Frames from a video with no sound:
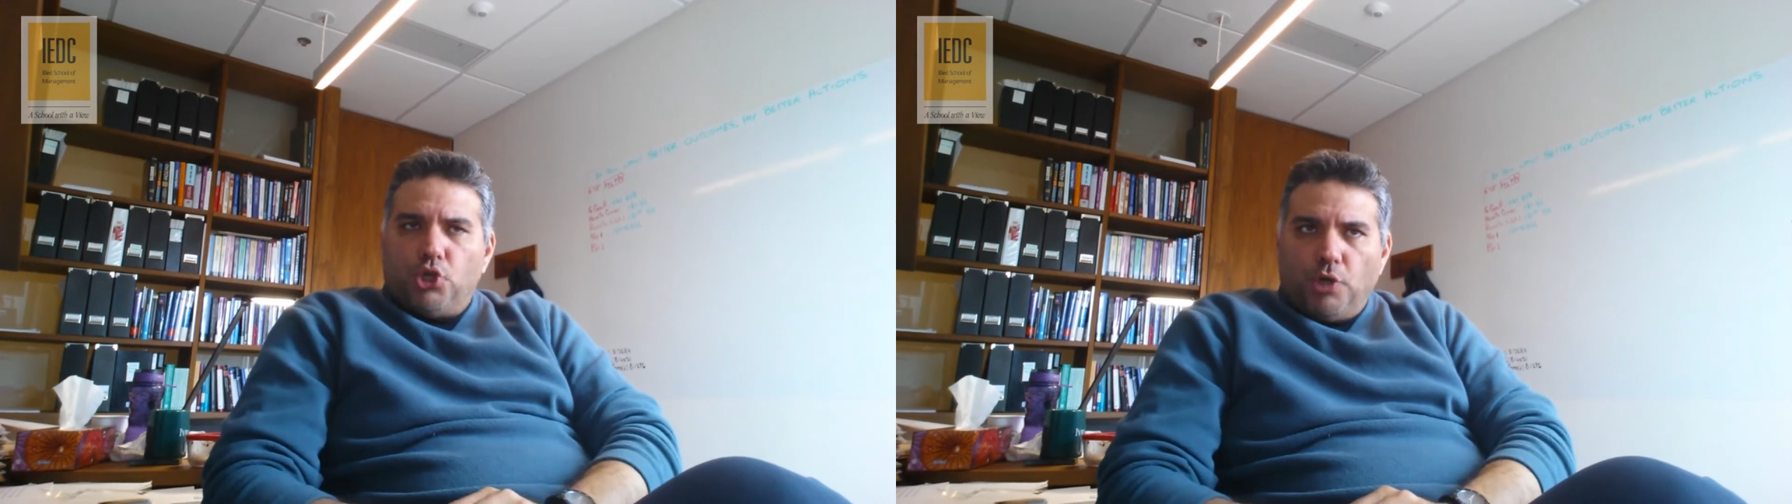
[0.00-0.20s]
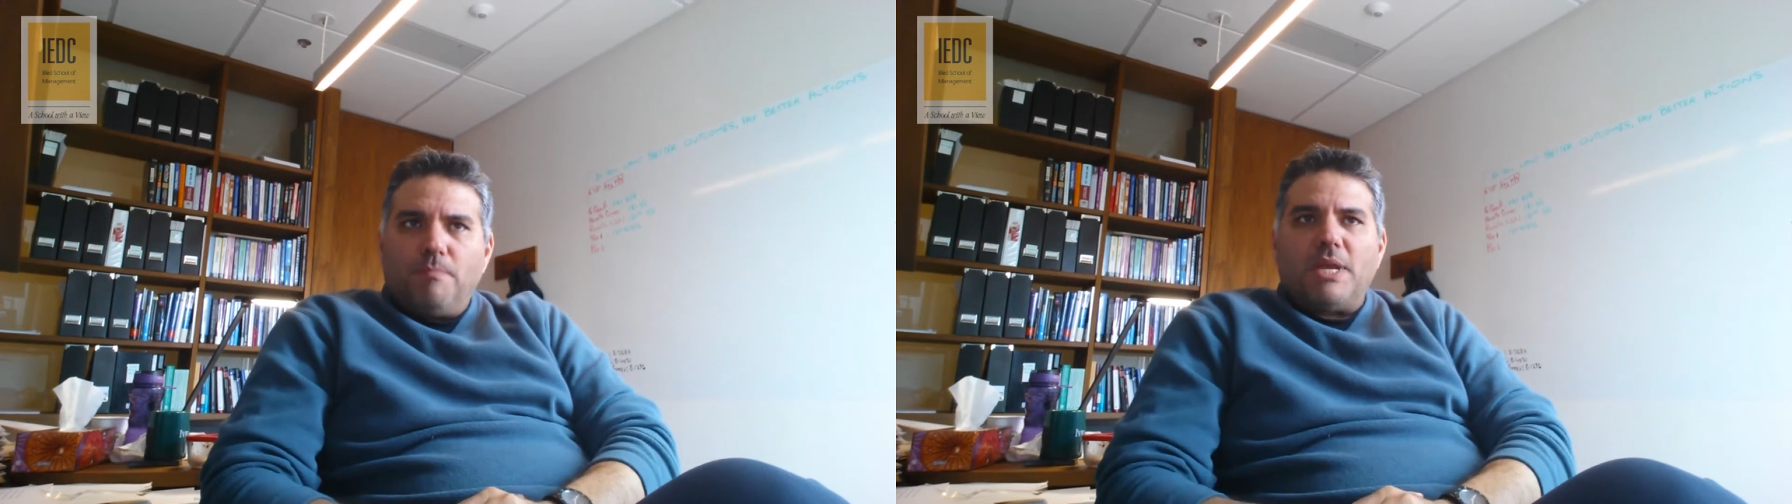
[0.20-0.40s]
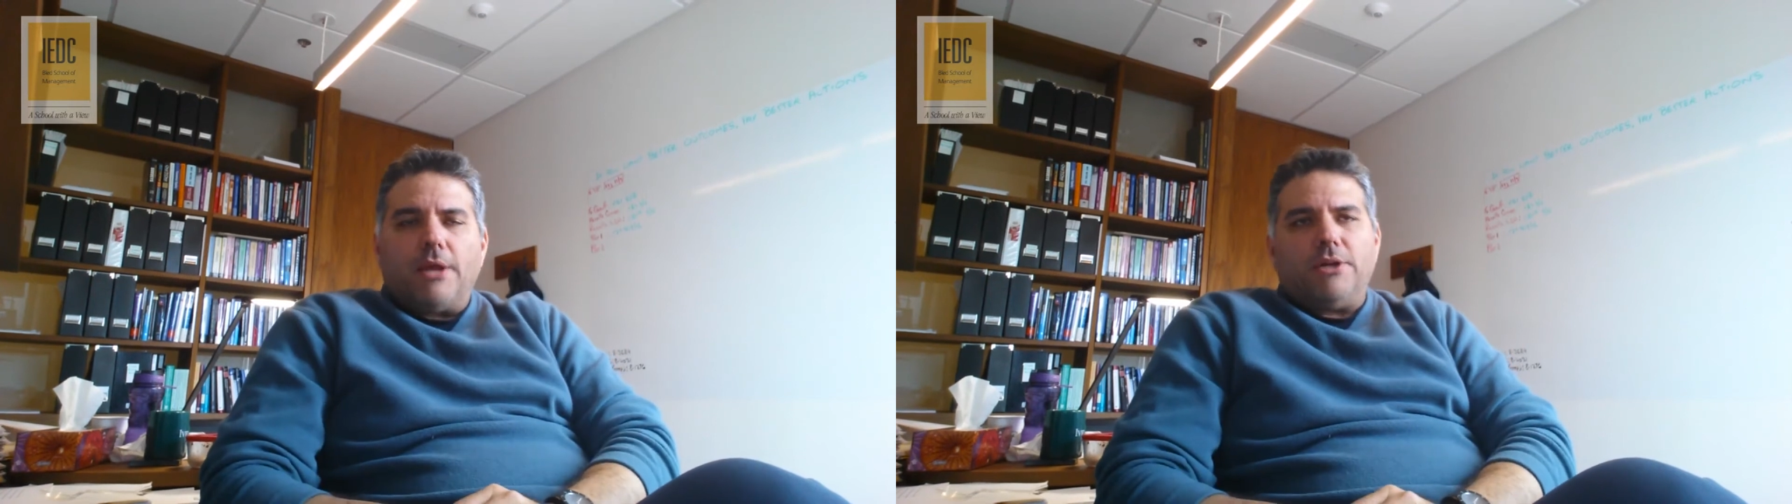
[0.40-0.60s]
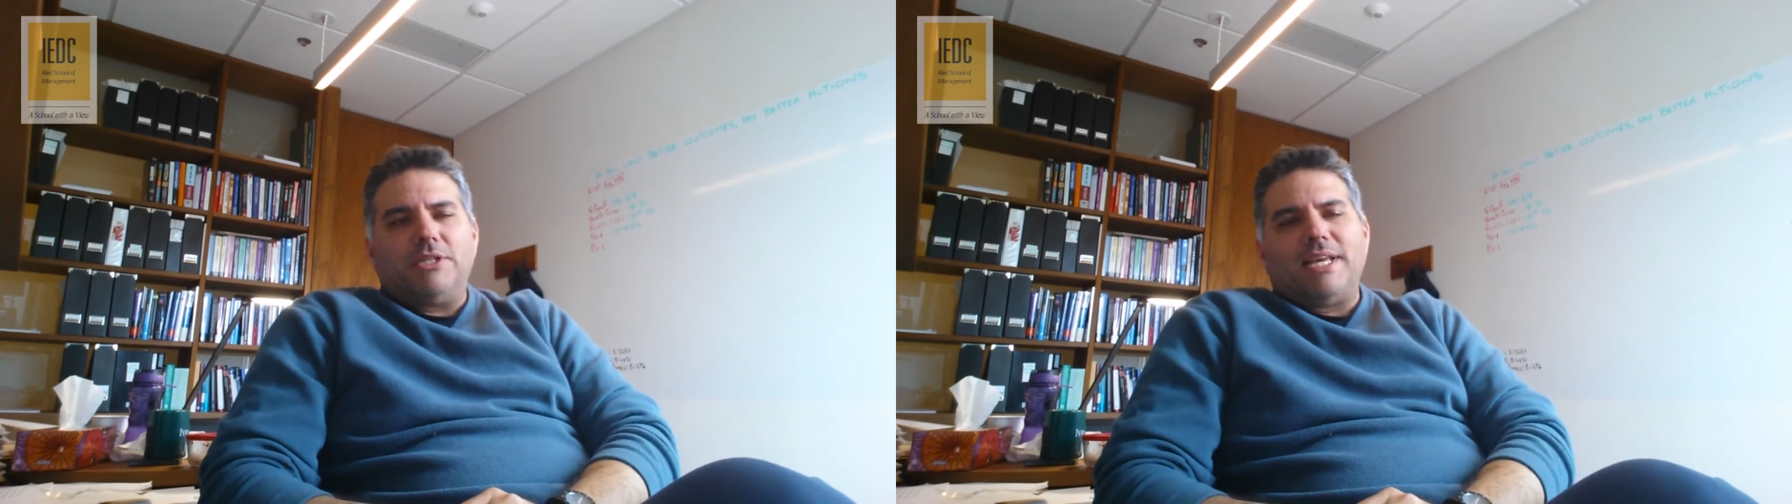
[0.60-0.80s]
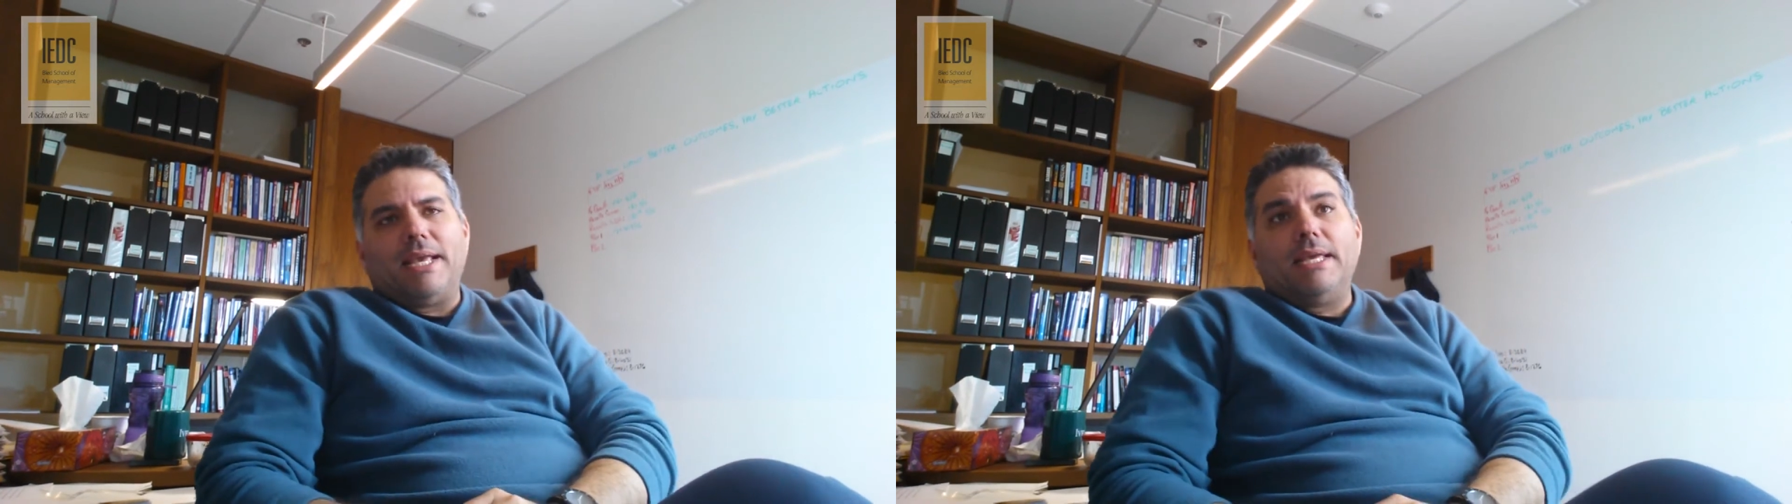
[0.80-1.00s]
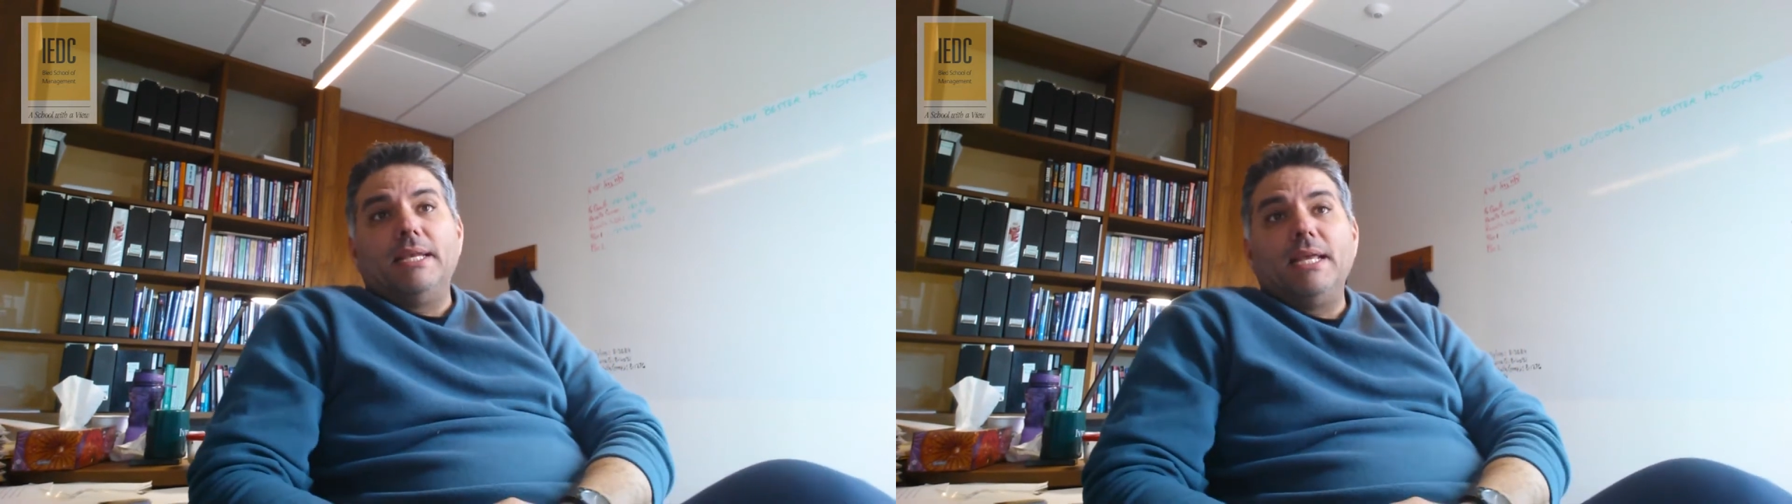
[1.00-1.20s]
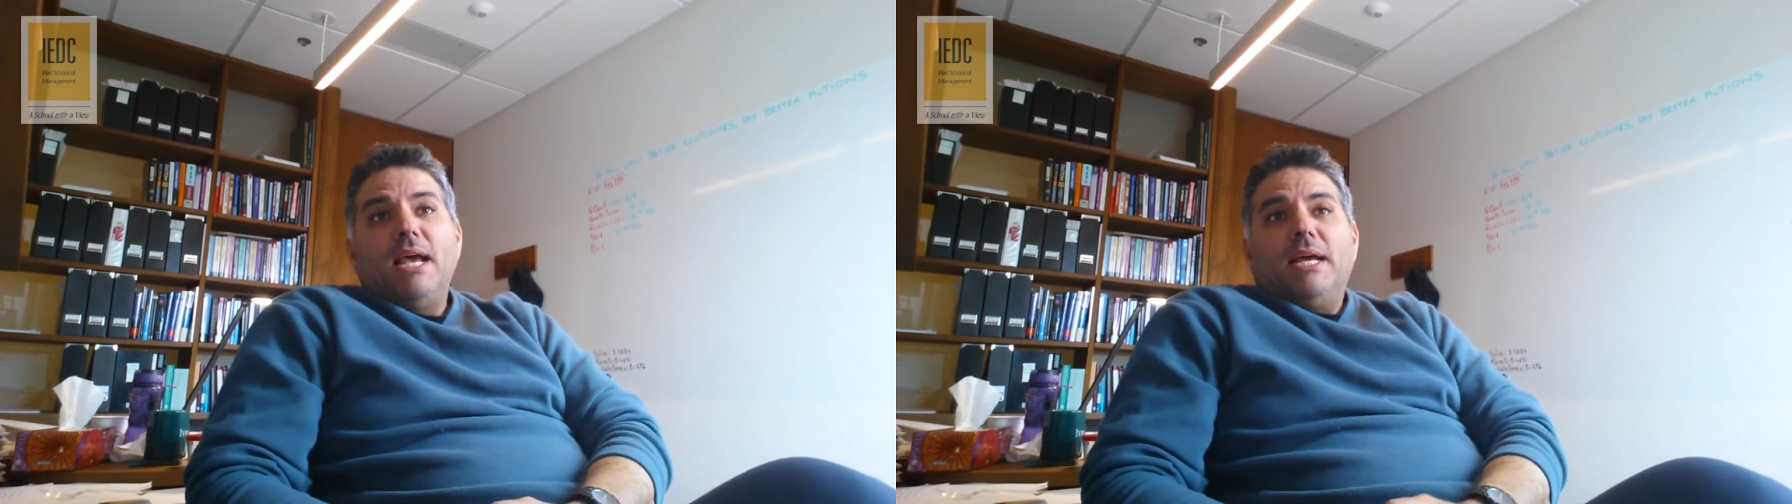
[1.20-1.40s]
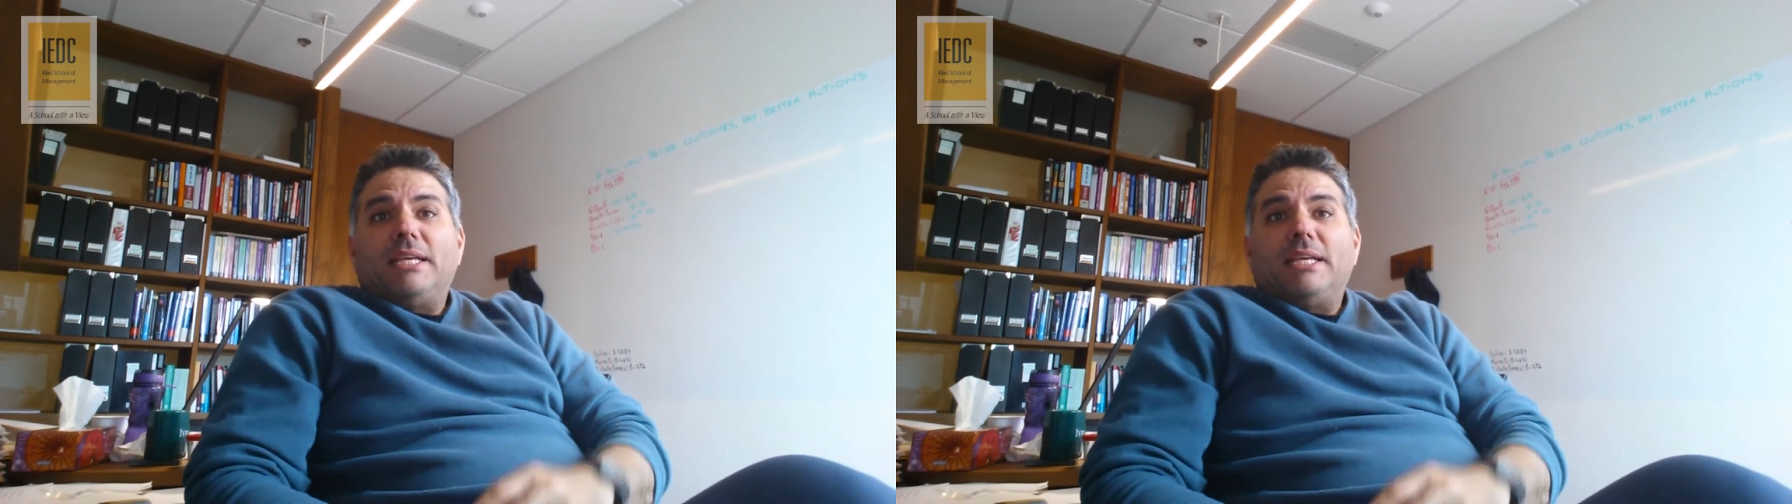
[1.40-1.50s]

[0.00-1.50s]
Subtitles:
should be undertaken,